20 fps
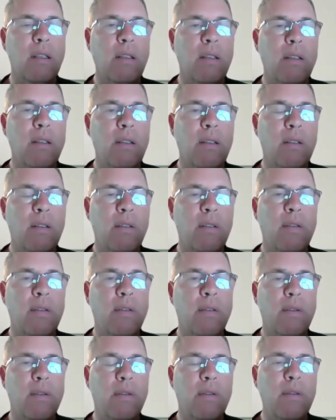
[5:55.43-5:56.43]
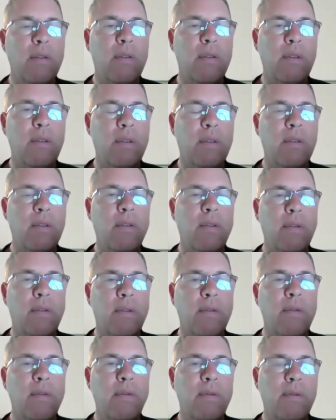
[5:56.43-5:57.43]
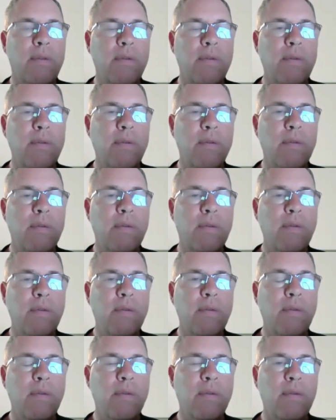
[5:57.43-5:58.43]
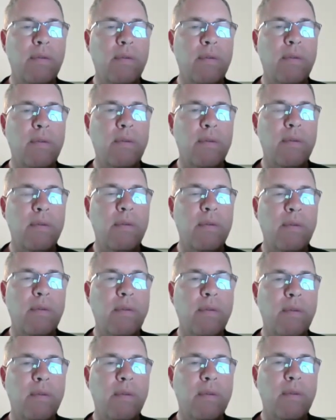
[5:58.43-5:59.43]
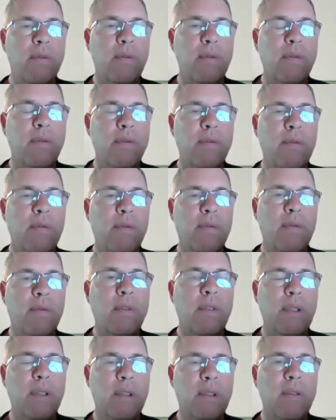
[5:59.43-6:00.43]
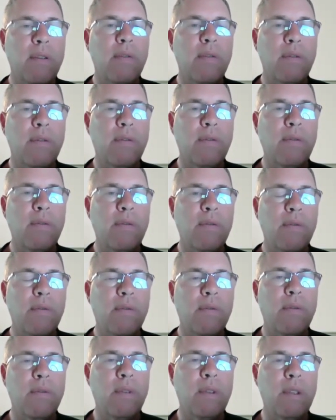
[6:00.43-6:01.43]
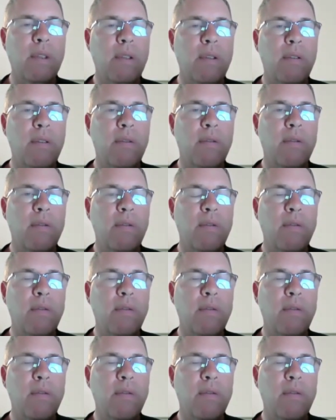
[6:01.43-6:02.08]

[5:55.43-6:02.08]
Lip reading: No words are spoken by the person on screen.